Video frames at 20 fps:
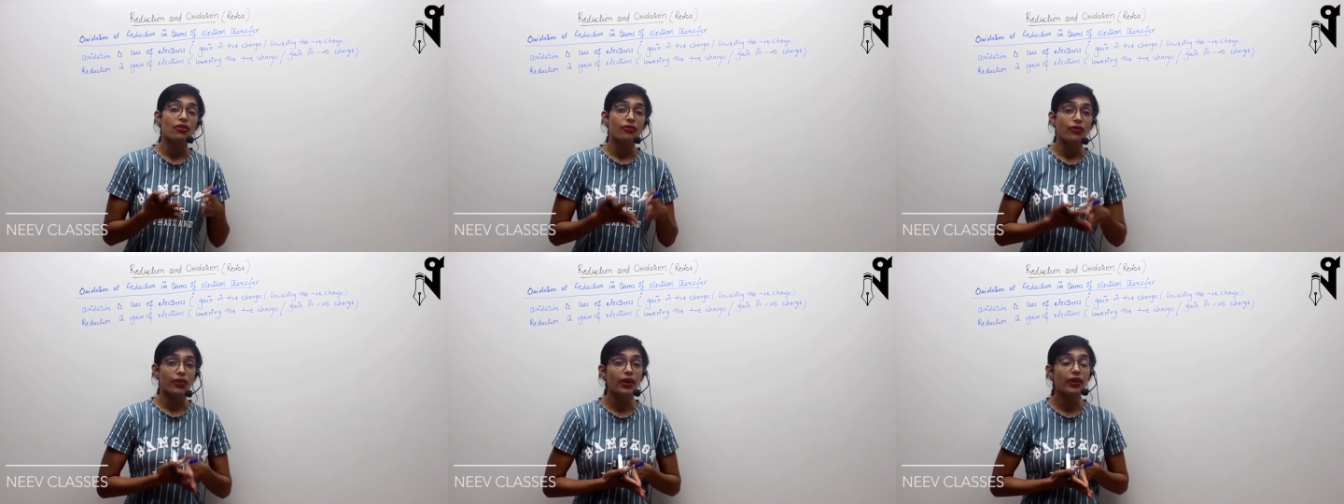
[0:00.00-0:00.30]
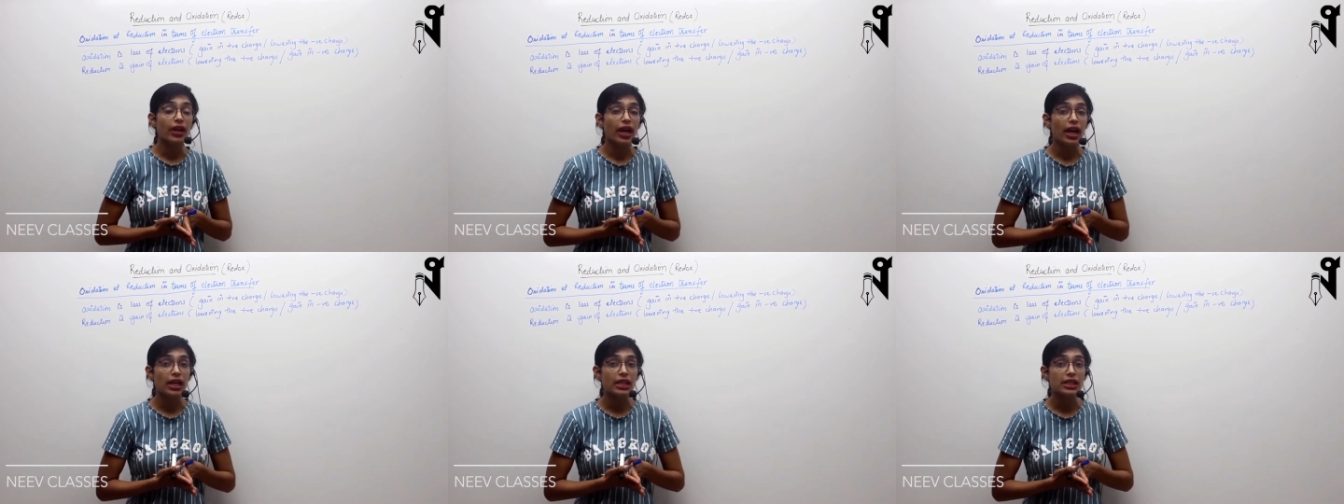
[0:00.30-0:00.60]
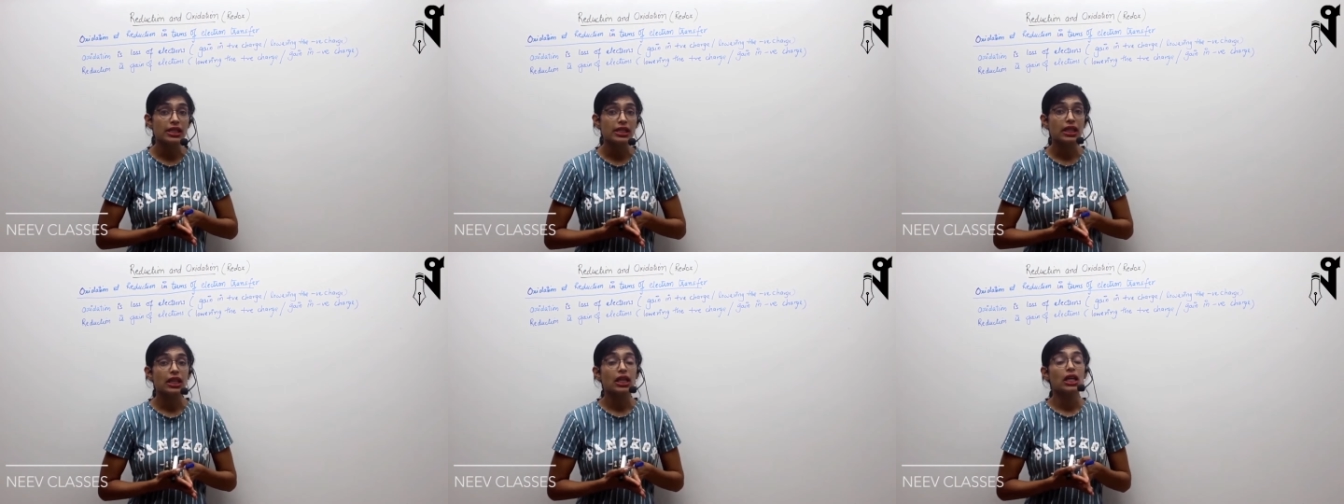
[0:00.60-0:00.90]

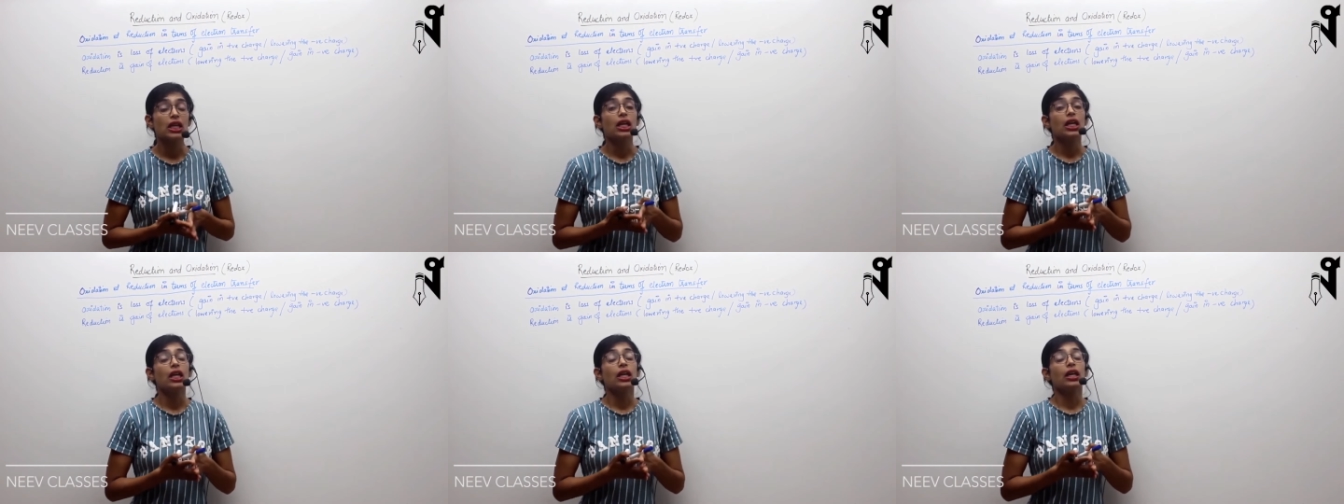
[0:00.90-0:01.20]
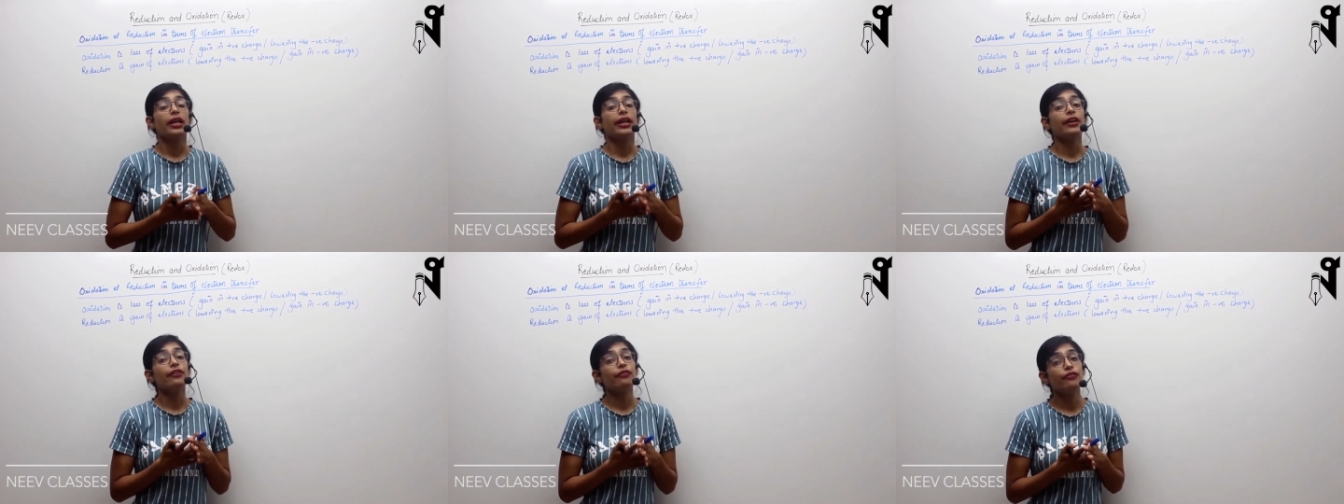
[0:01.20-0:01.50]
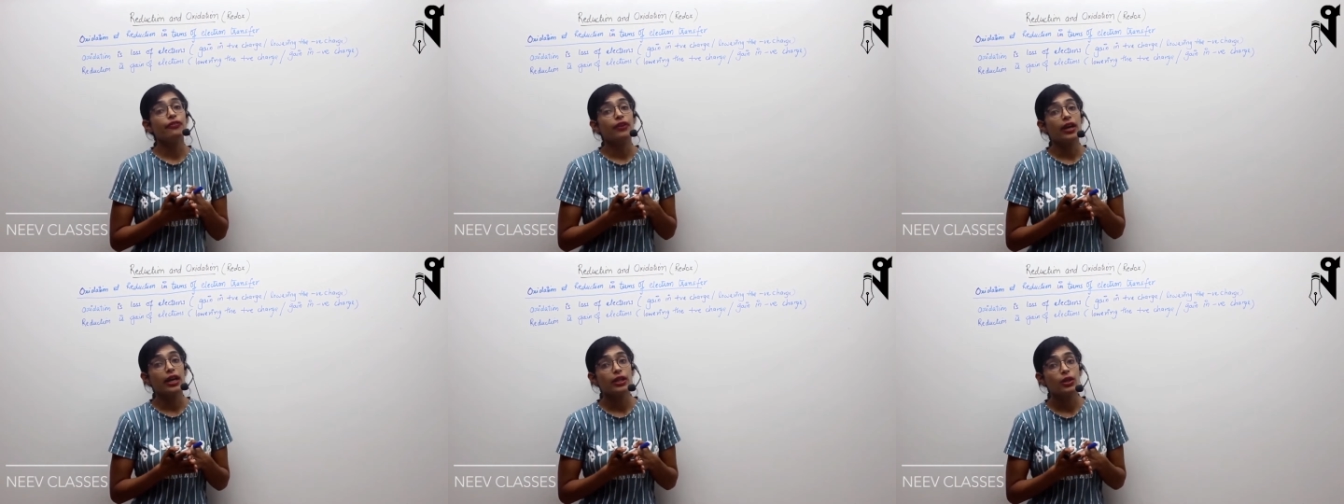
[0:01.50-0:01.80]
Whereas
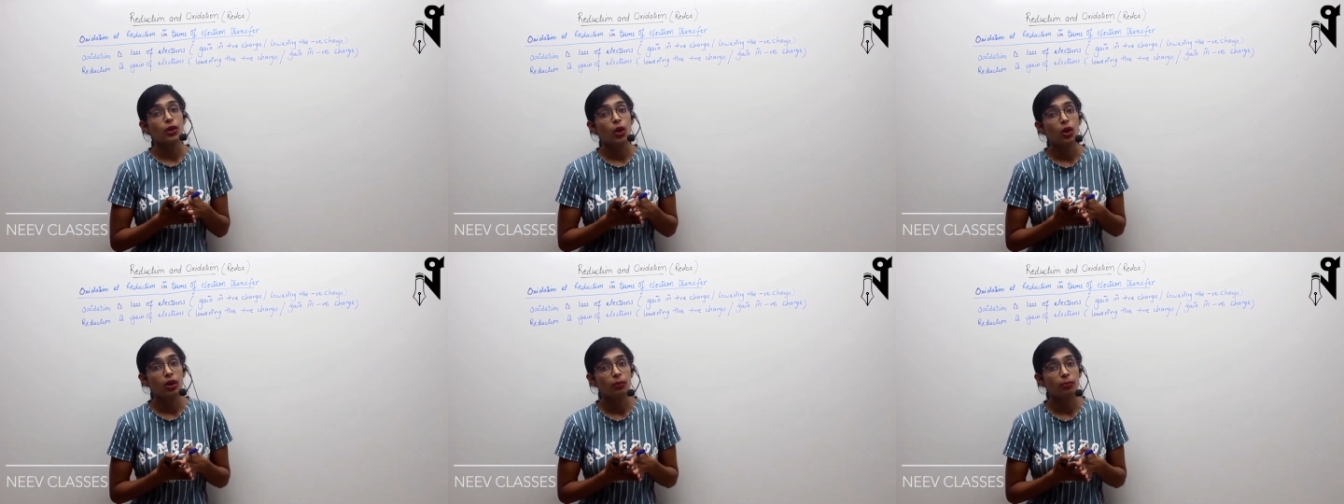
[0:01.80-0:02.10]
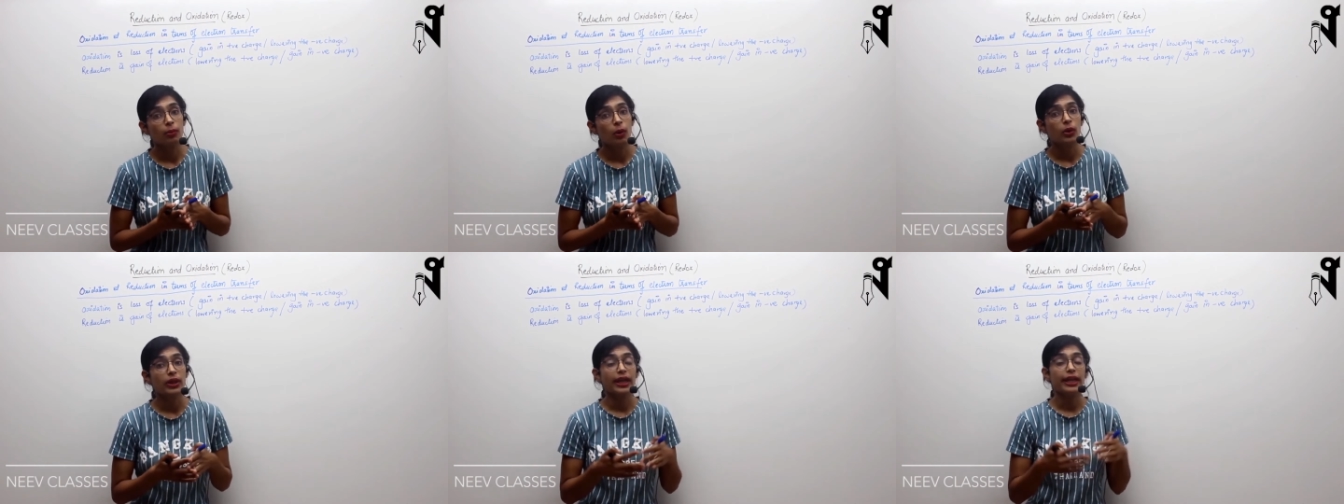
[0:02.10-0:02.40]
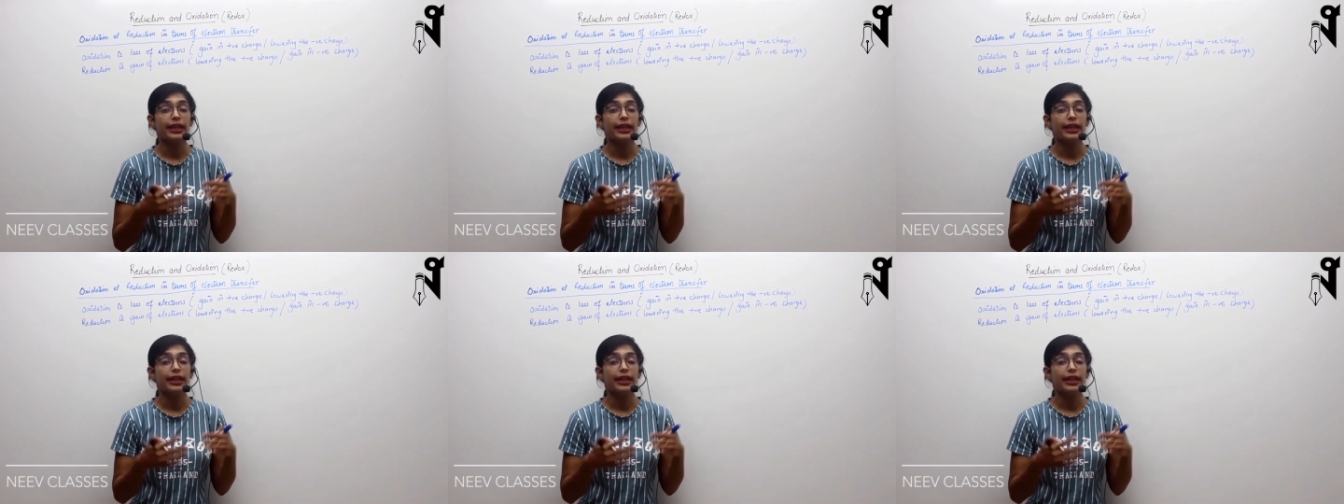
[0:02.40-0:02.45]
if I talk about